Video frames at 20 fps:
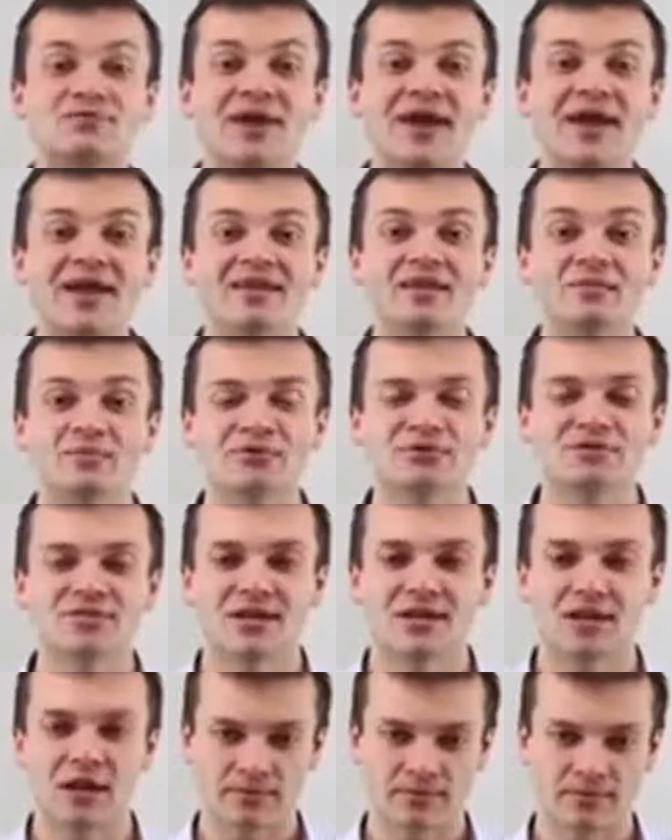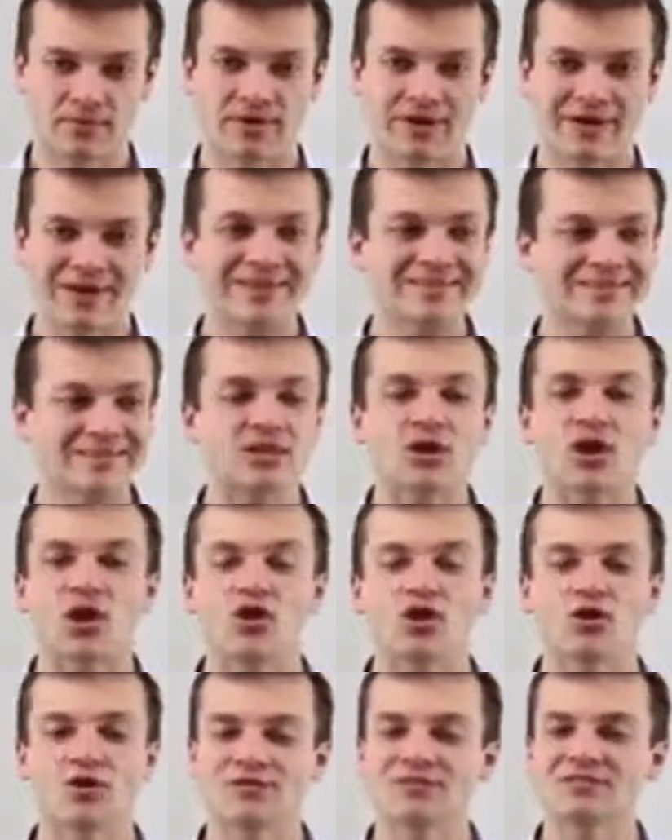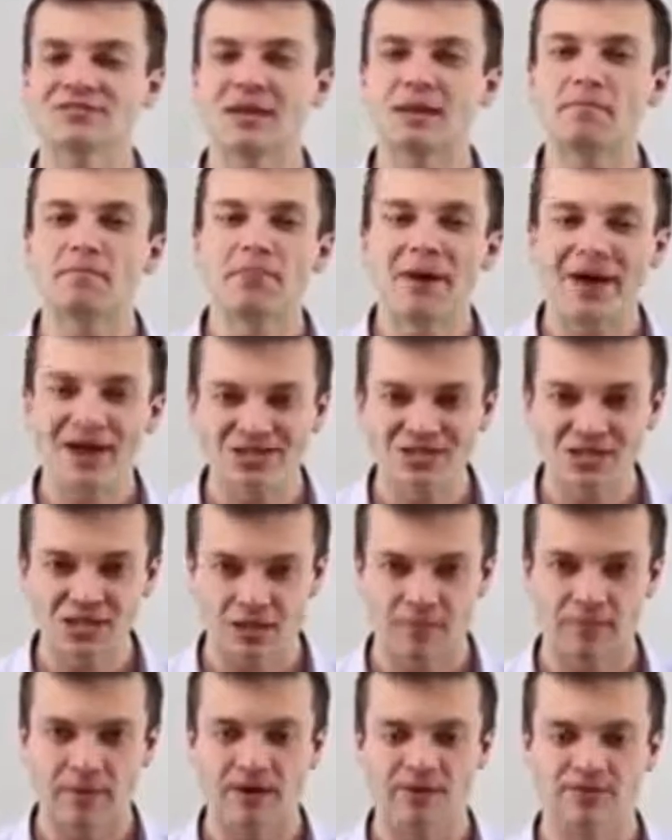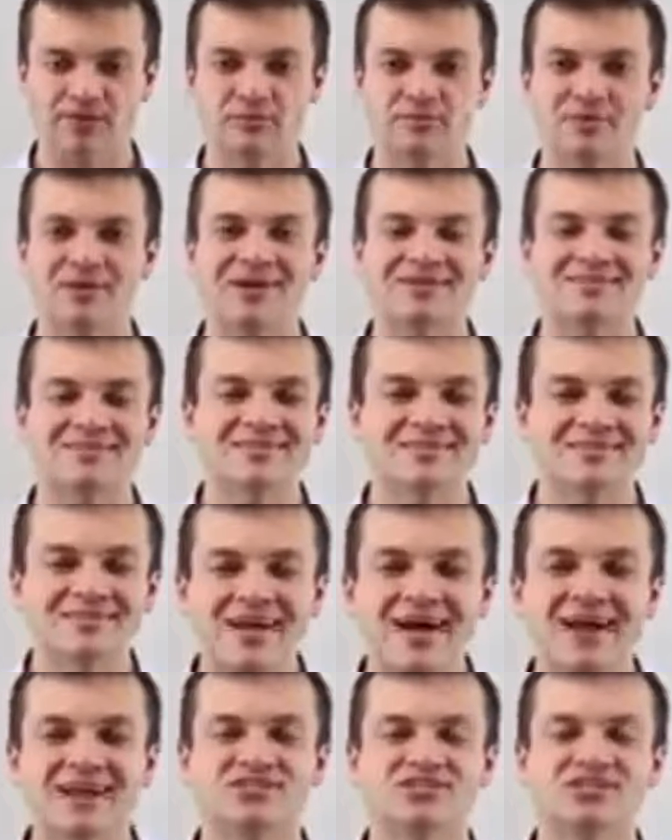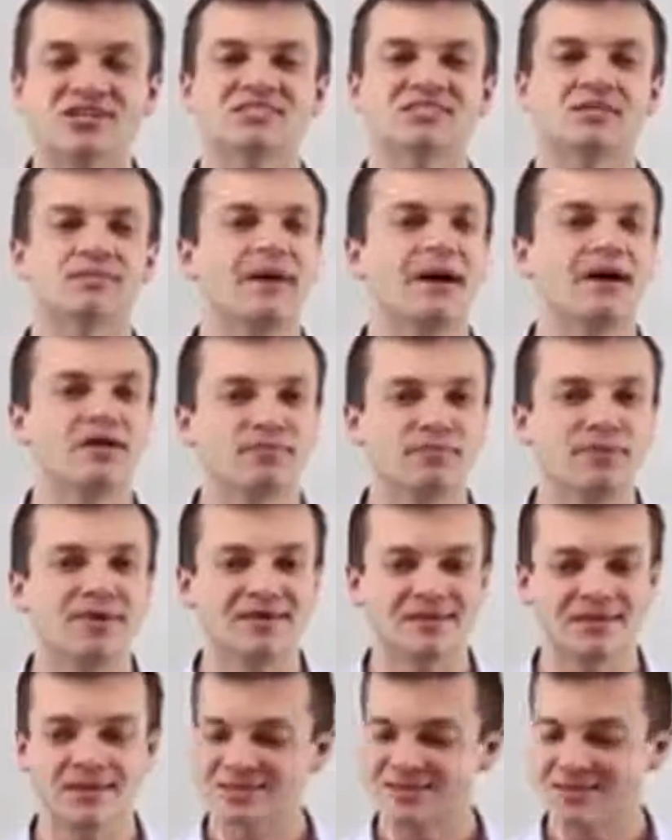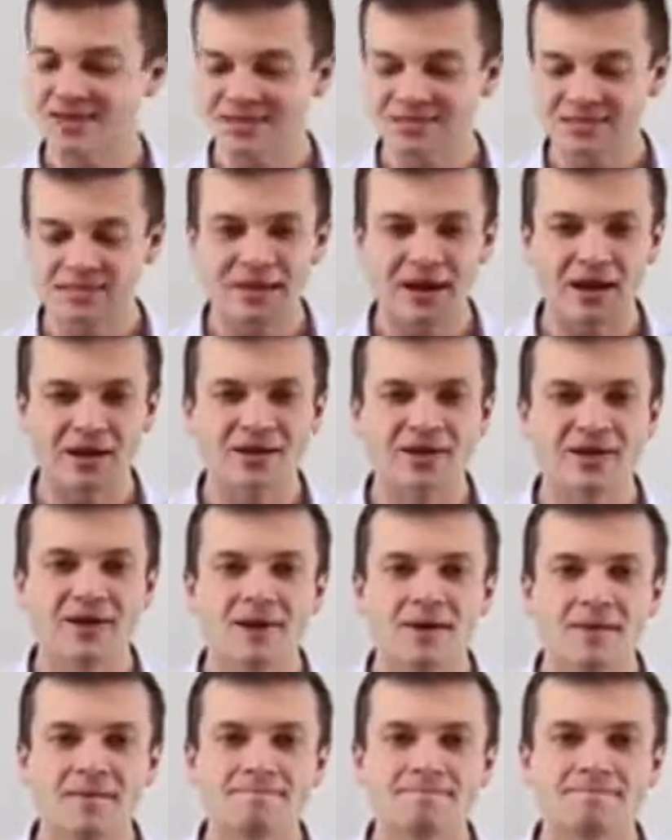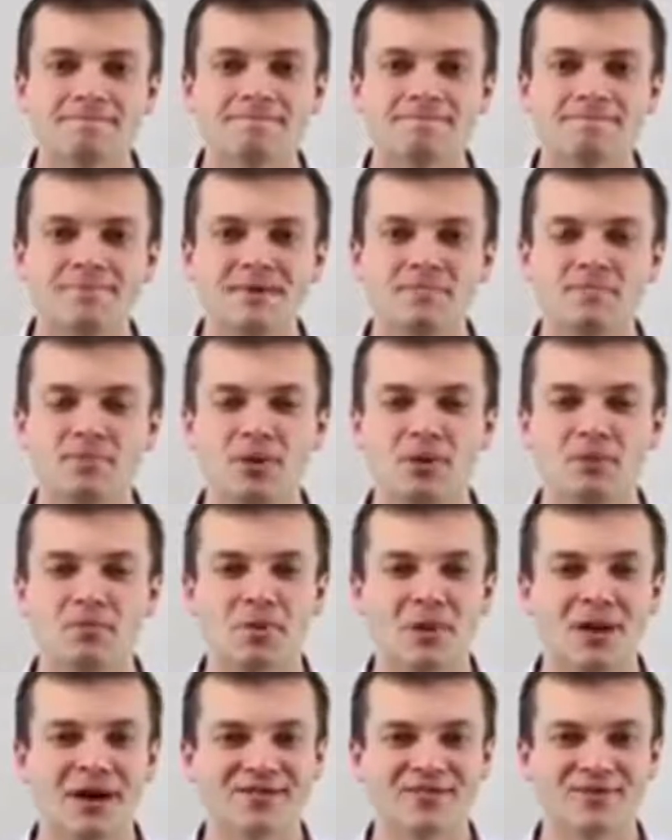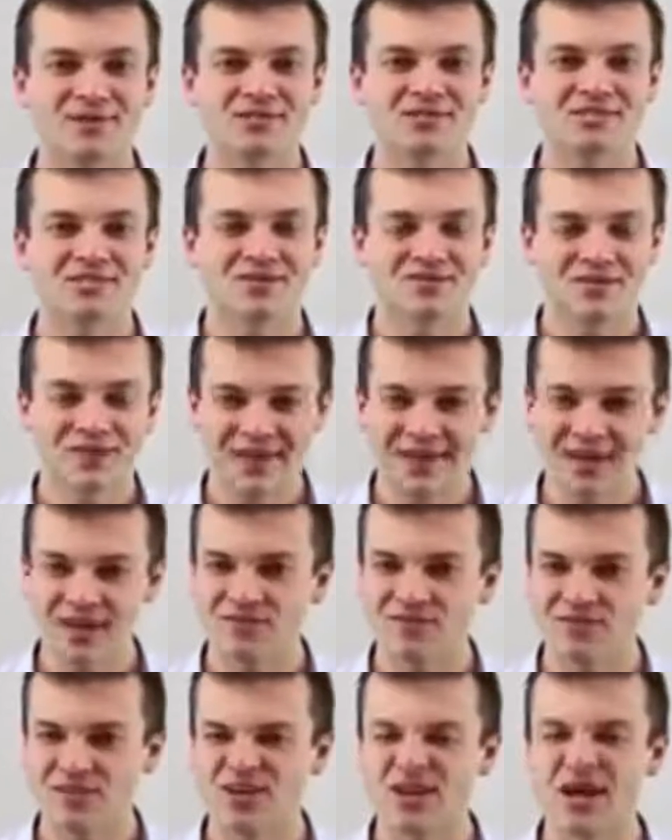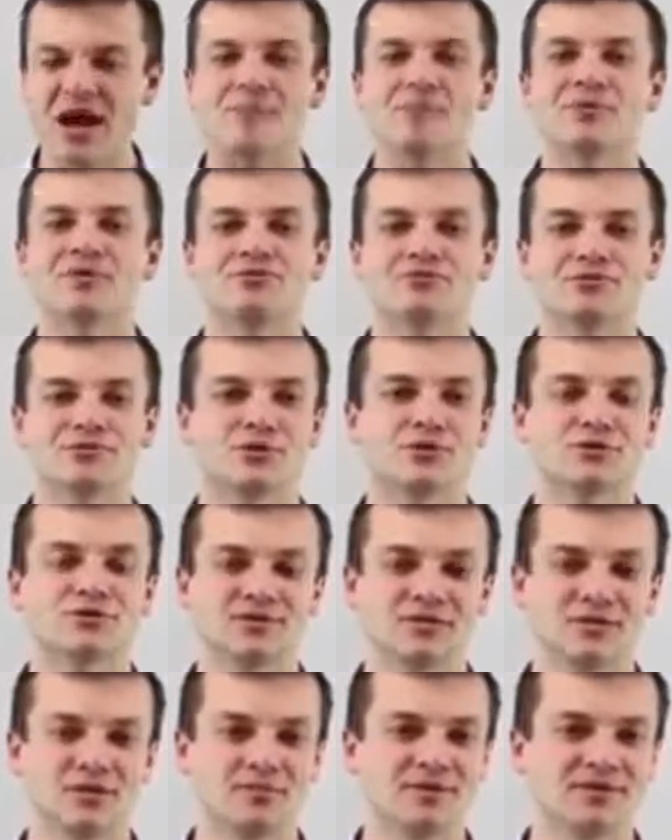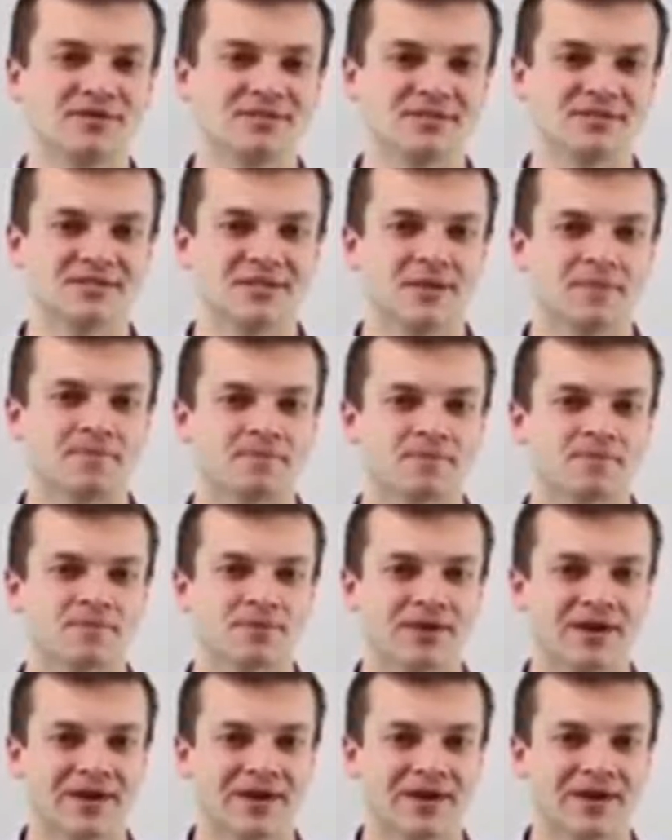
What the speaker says: Up to 80% opt-in rate. It's unheard of. Listen, I'm passionate about this because it's not just about me. Listen, it's about people applying this stuff and getting phenomenal results in their business.